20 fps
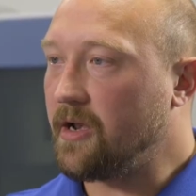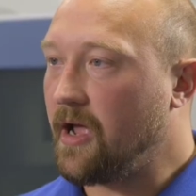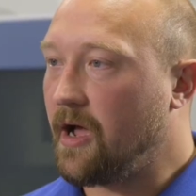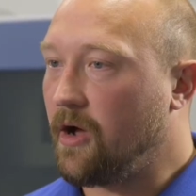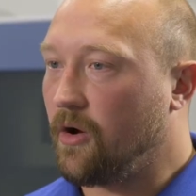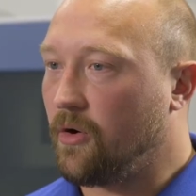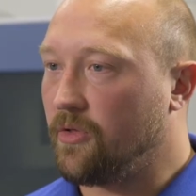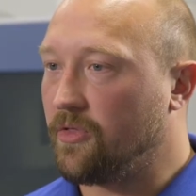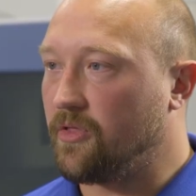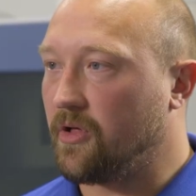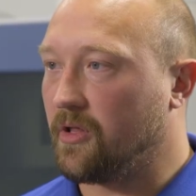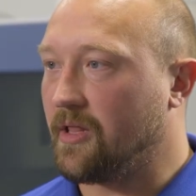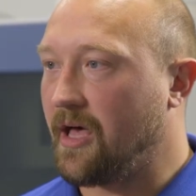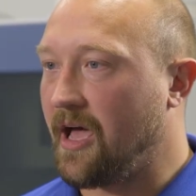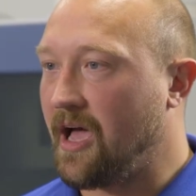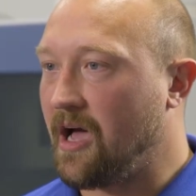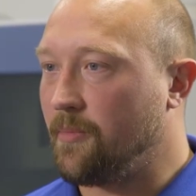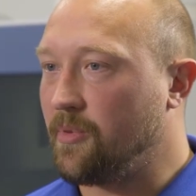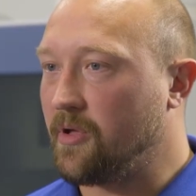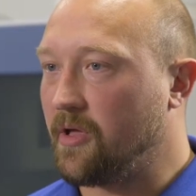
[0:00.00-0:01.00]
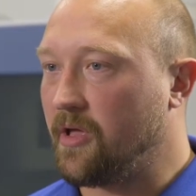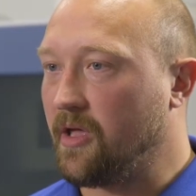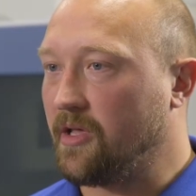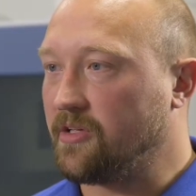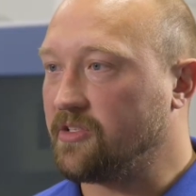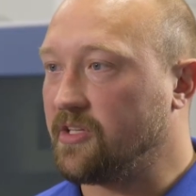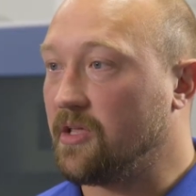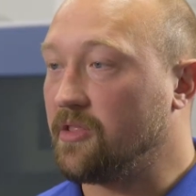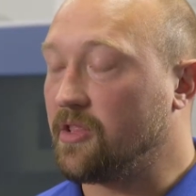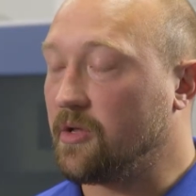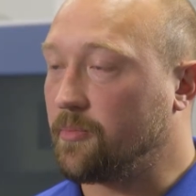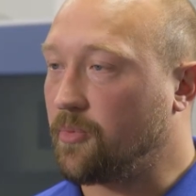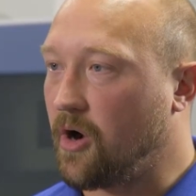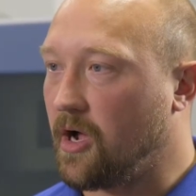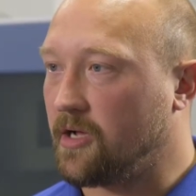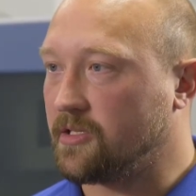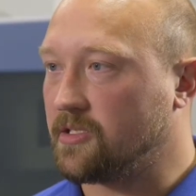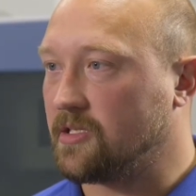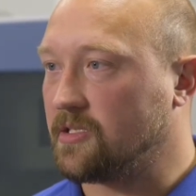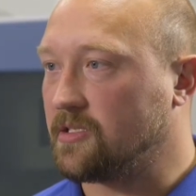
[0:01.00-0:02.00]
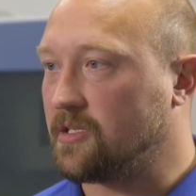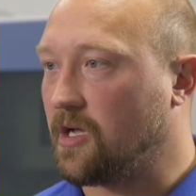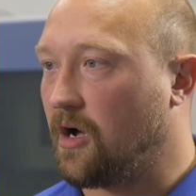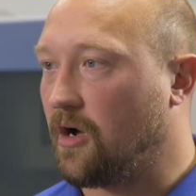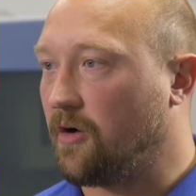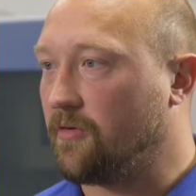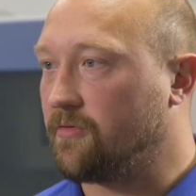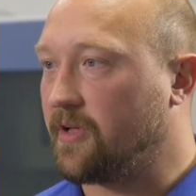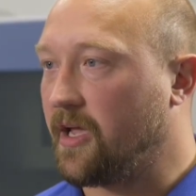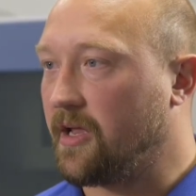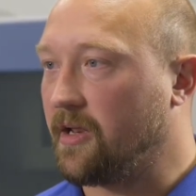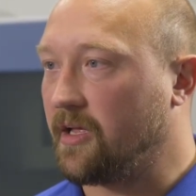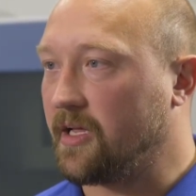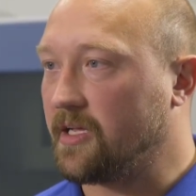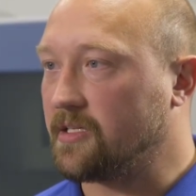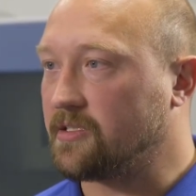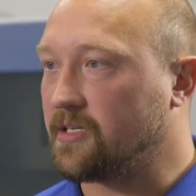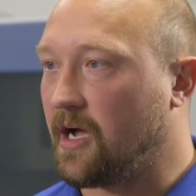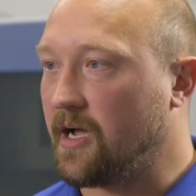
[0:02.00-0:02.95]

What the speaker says: now, the lab is in the process of getting its